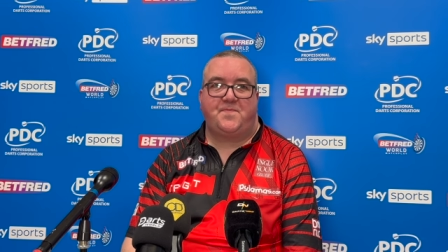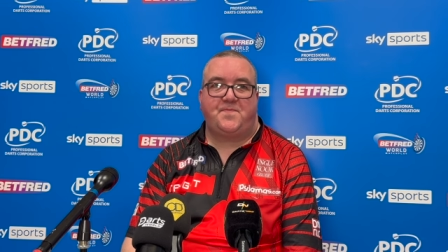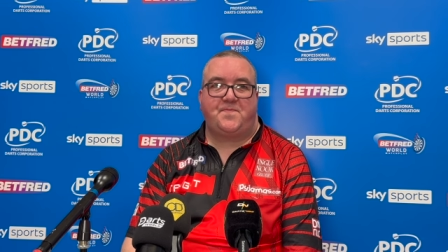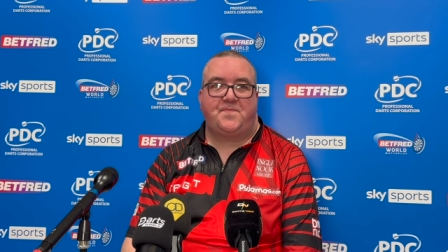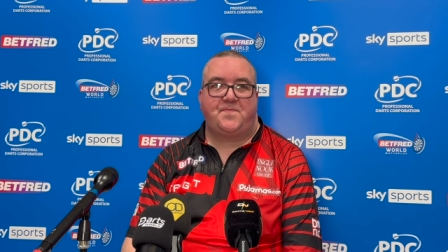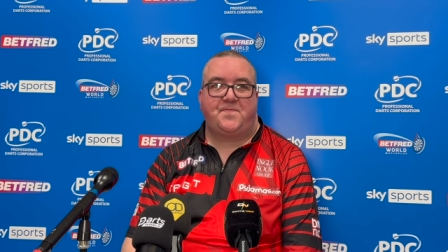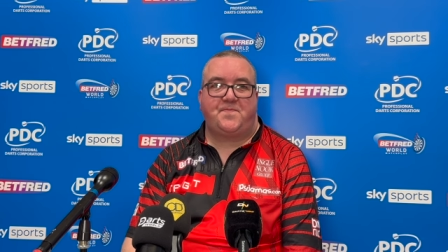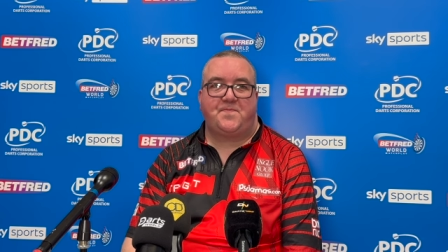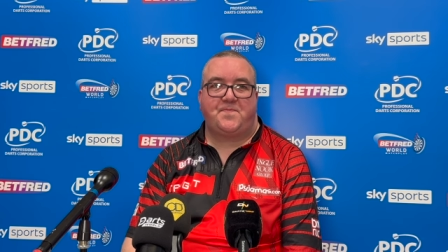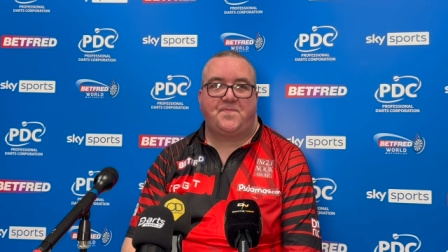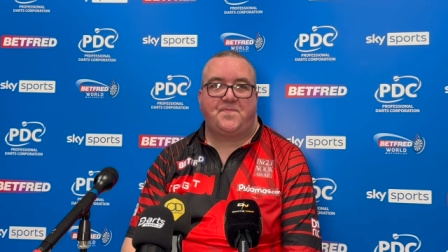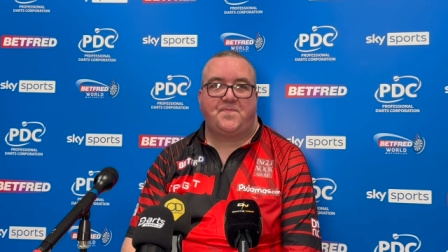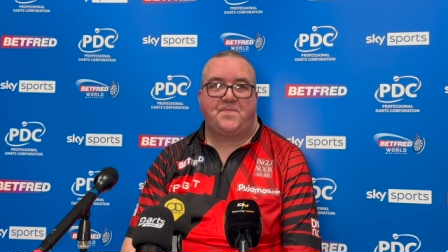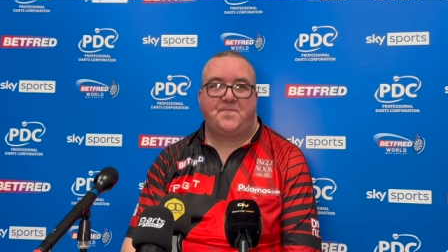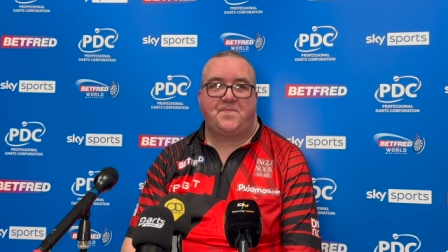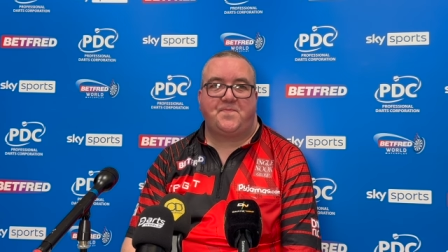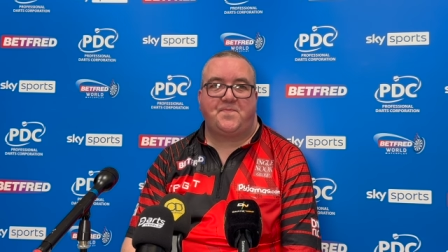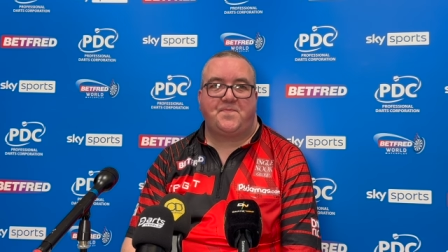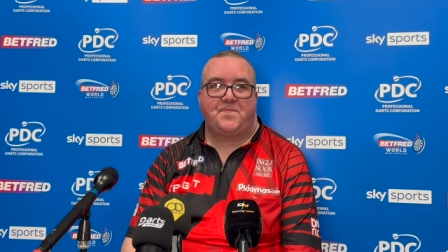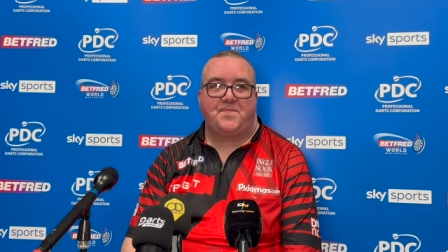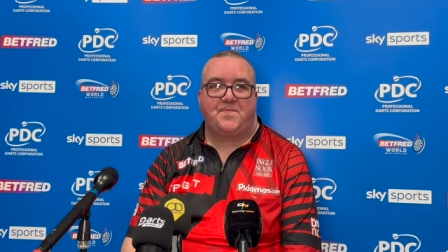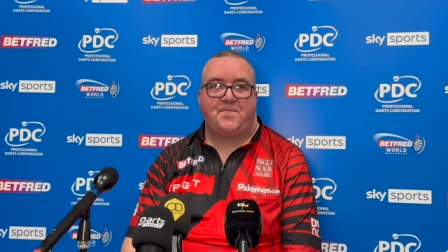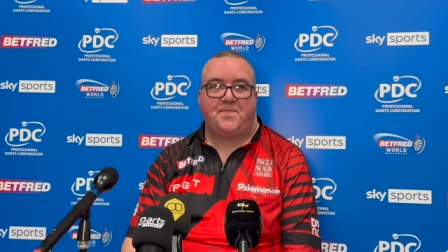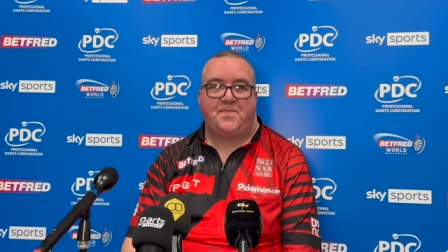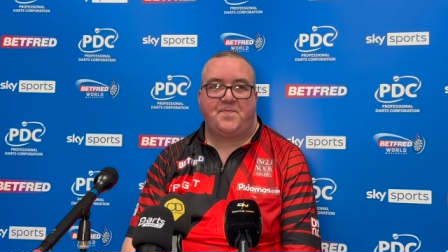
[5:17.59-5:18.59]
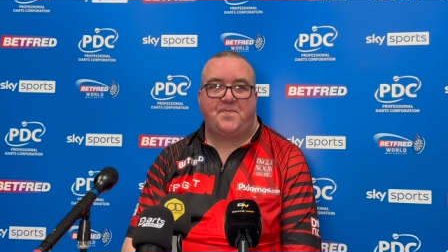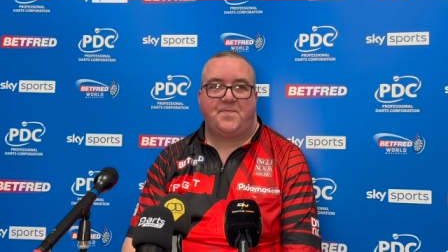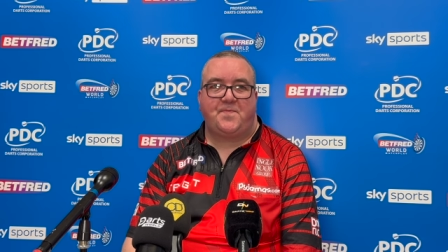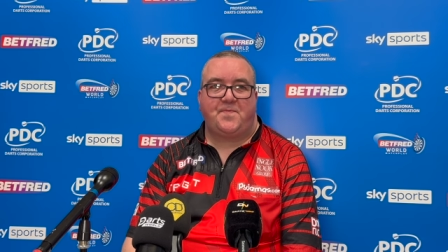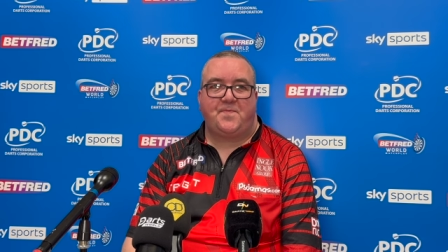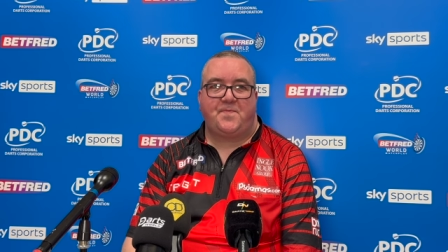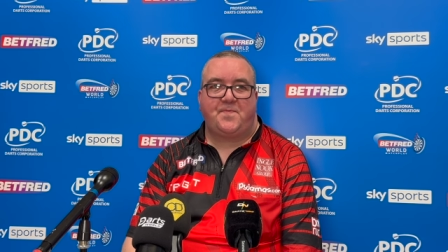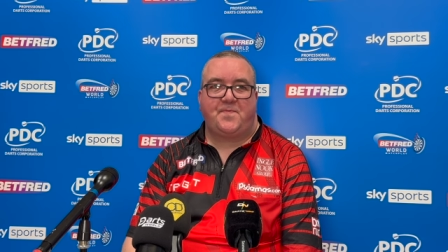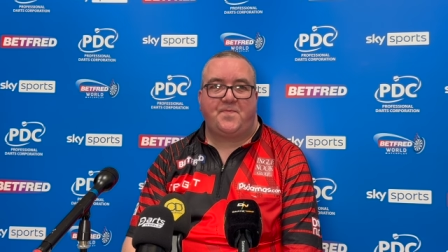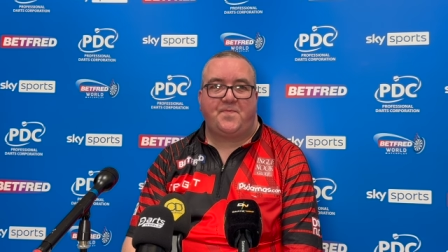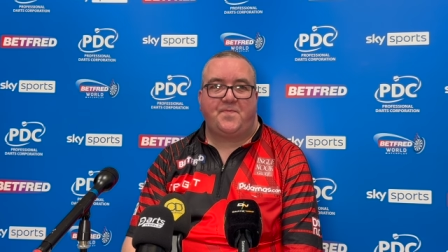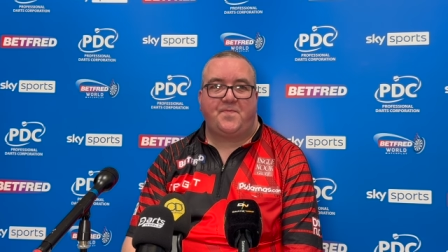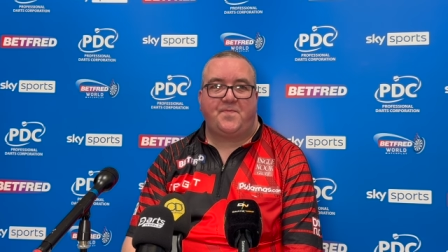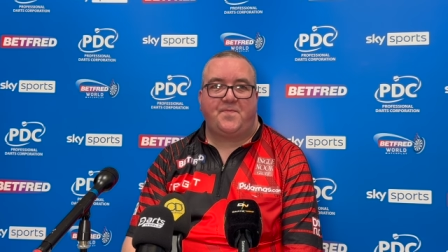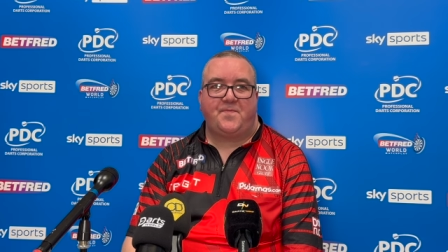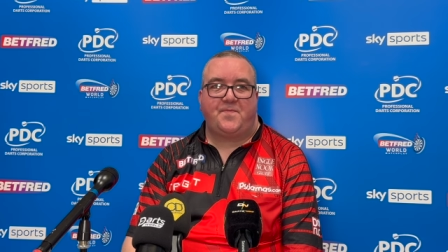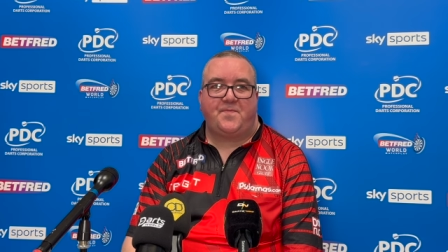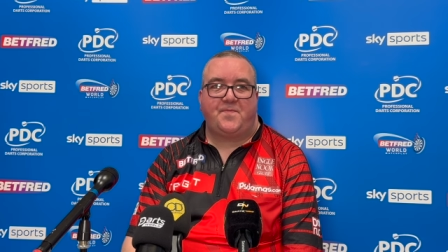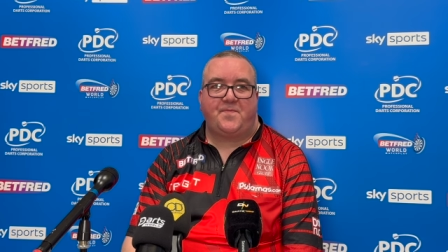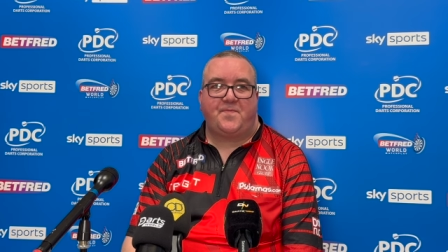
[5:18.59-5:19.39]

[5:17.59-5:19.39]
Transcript: Final, is it coming home tonight?